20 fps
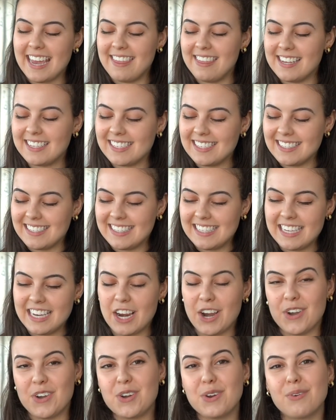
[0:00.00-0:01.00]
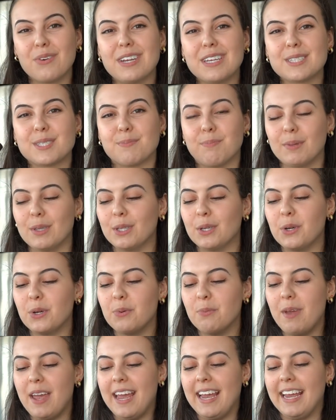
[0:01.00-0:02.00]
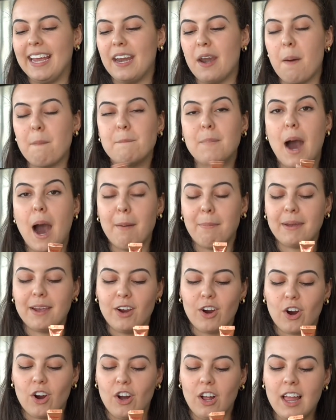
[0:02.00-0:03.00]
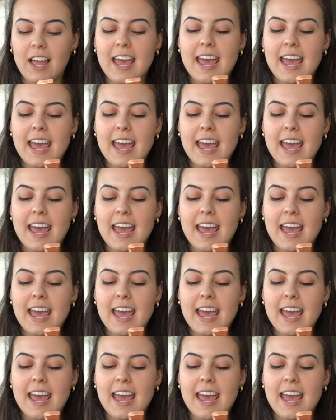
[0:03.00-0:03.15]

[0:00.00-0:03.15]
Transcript: and this is the Nudies Bloom in Poppy Girl.